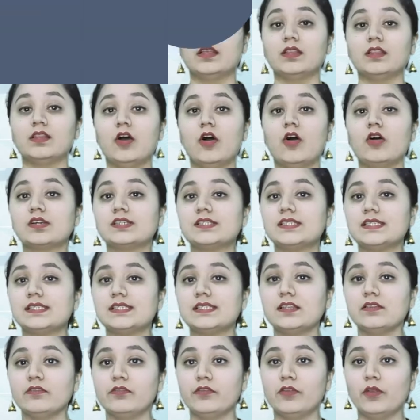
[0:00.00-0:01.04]
The
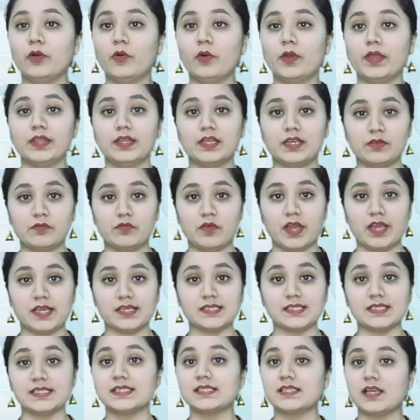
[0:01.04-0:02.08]
oxygen flow in the
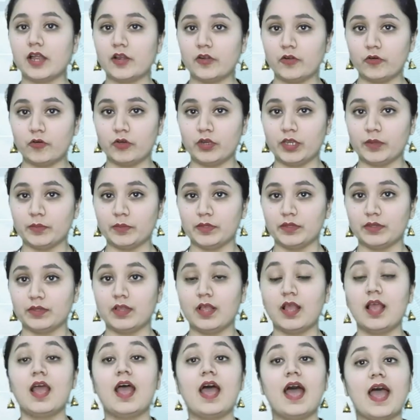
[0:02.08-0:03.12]
device is controllable
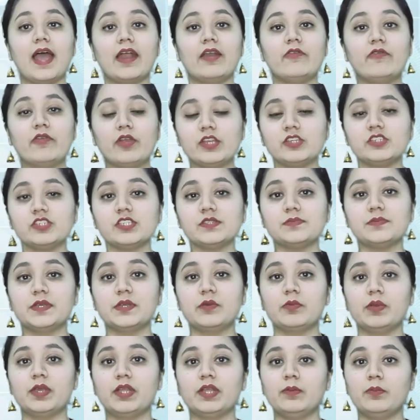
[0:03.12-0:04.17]
and ranges
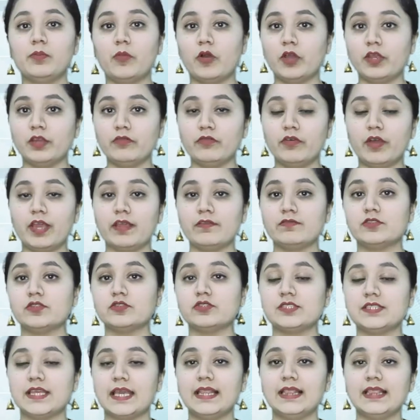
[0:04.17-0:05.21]
between 0.5 to
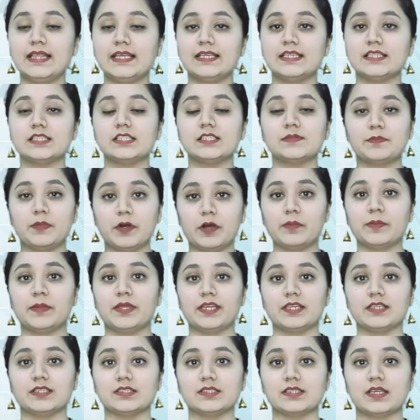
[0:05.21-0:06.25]
10 liters per
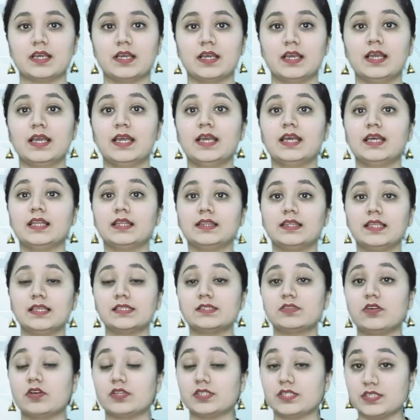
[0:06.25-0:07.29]
minute. This
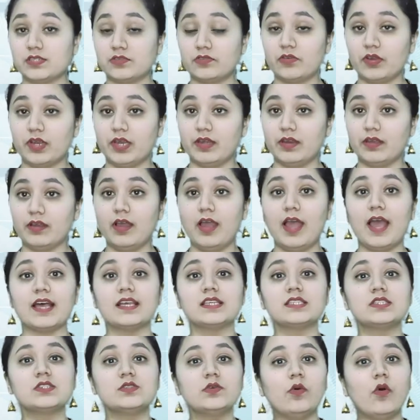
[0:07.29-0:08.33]
concentrator
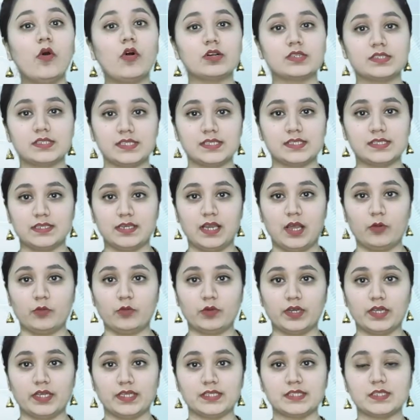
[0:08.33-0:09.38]
has 2 oxygen
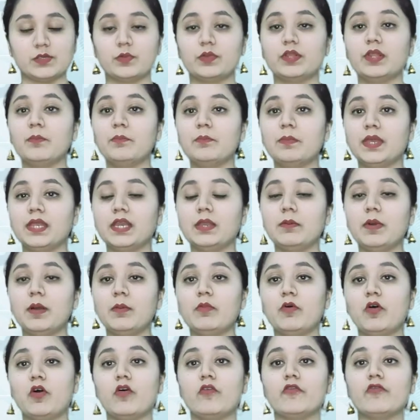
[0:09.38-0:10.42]
outlets with a minimum
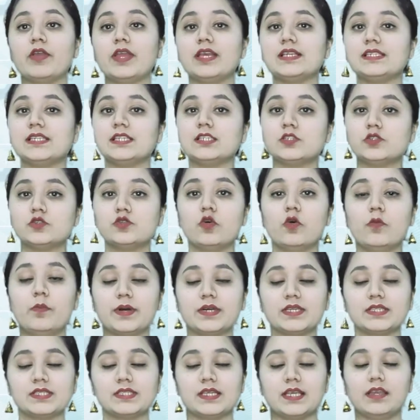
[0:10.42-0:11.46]
of
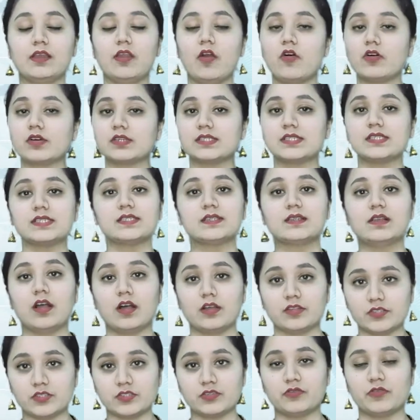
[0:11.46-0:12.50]
82% oxygen
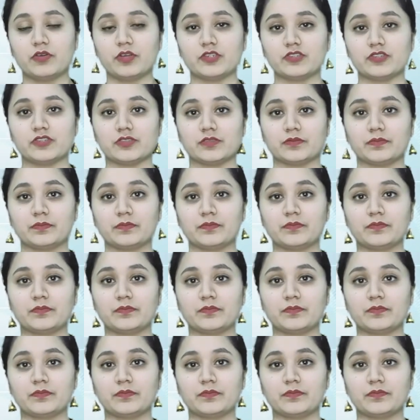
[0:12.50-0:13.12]
concentration.